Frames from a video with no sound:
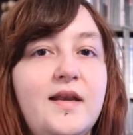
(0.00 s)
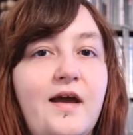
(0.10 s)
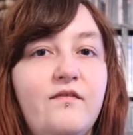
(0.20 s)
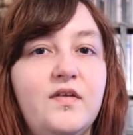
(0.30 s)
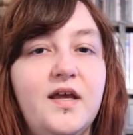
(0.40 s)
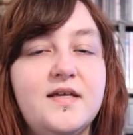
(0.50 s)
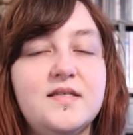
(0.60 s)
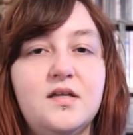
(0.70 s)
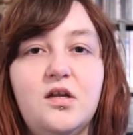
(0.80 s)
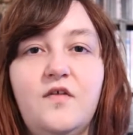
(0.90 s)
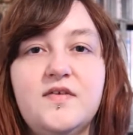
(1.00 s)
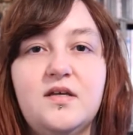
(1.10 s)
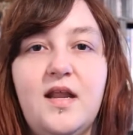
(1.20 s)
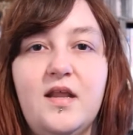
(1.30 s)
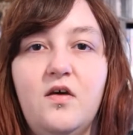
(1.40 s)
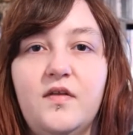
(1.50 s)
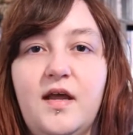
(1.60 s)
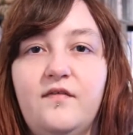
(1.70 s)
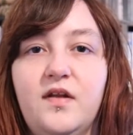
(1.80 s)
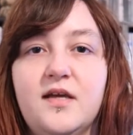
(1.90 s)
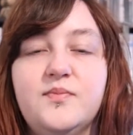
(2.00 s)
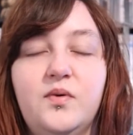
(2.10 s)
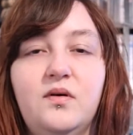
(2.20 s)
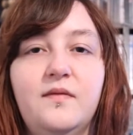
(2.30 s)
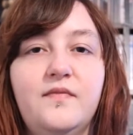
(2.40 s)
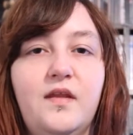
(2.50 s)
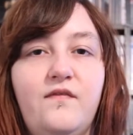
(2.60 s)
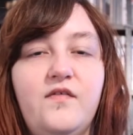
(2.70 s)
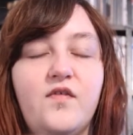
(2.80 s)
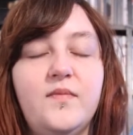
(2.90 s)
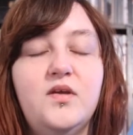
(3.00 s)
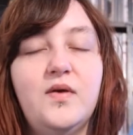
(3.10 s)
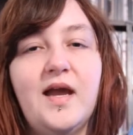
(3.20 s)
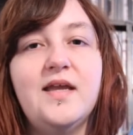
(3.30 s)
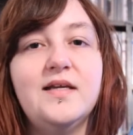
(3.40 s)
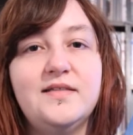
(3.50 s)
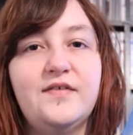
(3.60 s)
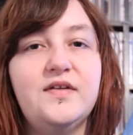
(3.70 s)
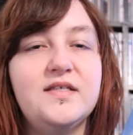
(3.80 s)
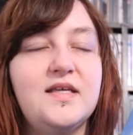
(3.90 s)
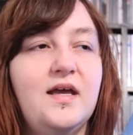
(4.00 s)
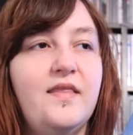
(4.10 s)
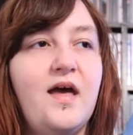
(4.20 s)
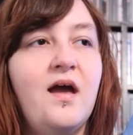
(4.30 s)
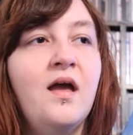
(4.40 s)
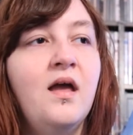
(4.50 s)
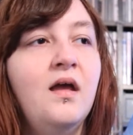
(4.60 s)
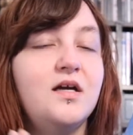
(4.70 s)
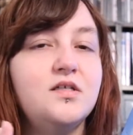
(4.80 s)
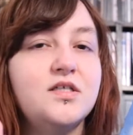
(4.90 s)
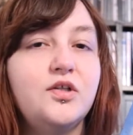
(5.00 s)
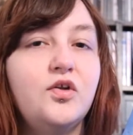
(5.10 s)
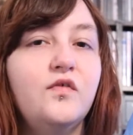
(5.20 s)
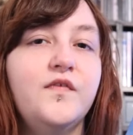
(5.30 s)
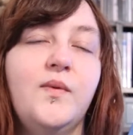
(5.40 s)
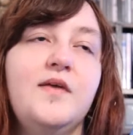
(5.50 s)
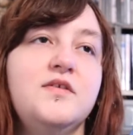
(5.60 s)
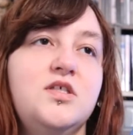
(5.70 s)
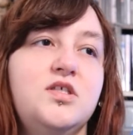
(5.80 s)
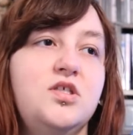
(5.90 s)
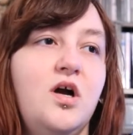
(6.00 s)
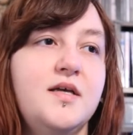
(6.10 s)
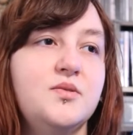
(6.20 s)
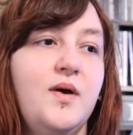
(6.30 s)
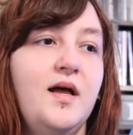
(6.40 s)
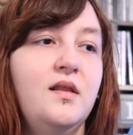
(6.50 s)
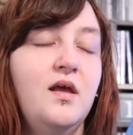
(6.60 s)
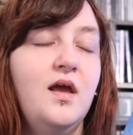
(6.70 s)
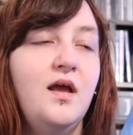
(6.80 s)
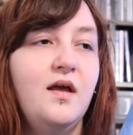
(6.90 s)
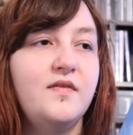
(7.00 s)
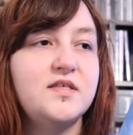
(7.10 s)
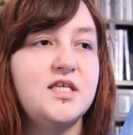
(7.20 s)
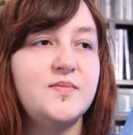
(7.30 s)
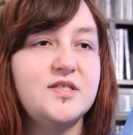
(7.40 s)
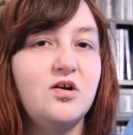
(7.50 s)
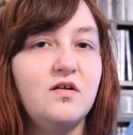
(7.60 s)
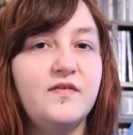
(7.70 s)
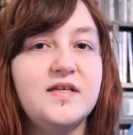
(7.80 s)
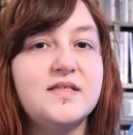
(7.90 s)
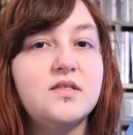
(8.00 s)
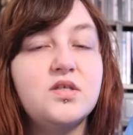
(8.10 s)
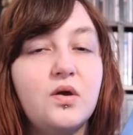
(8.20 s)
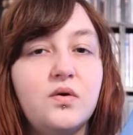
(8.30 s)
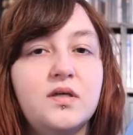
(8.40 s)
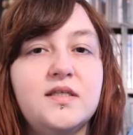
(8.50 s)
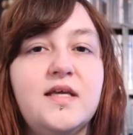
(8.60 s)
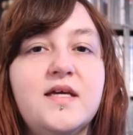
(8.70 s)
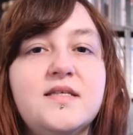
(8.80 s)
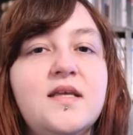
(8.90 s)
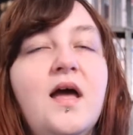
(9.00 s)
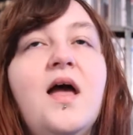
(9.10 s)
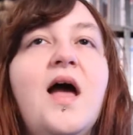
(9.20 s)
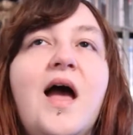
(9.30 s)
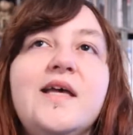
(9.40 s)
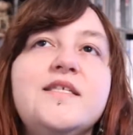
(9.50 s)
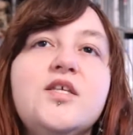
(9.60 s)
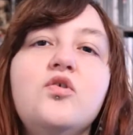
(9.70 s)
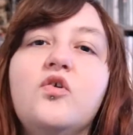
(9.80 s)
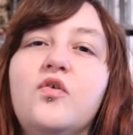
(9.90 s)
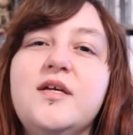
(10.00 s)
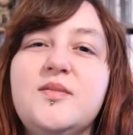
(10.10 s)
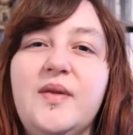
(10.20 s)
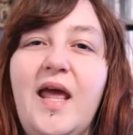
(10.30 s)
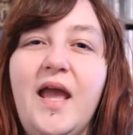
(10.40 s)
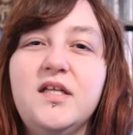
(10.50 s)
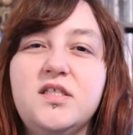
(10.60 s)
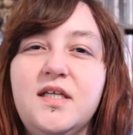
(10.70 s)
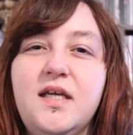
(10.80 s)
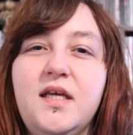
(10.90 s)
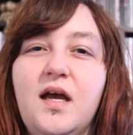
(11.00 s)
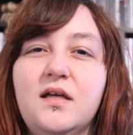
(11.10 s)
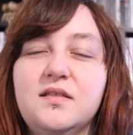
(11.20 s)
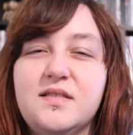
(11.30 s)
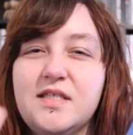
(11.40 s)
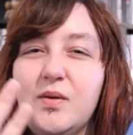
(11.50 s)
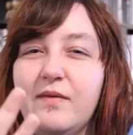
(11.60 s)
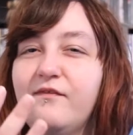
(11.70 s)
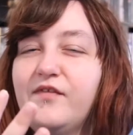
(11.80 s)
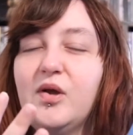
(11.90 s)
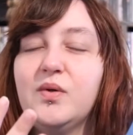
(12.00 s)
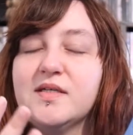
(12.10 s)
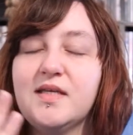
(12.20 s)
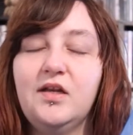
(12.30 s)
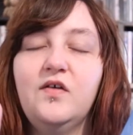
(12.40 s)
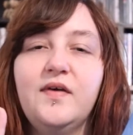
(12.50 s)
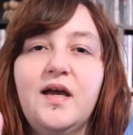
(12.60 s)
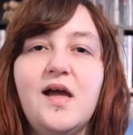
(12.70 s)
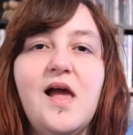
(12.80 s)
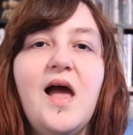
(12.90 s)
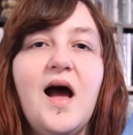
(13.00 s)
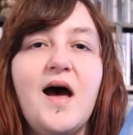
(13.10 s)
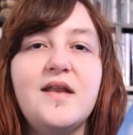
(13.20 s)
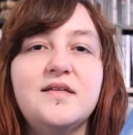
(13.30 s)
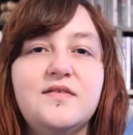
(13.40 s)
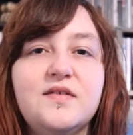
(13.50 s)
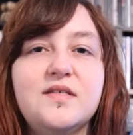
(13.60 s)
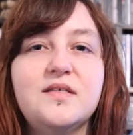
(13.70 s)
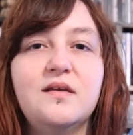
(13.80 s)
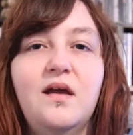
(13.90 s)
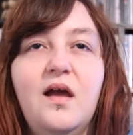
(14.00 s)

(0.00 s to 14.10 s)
Netflix. I don't know if it's on any other Netflix, but if you're from the UK, you can definitely see it there. I just love the way this is shot as well. The cinematography is so good in this. It's so crisp and HD and so in focus. I love it. And this,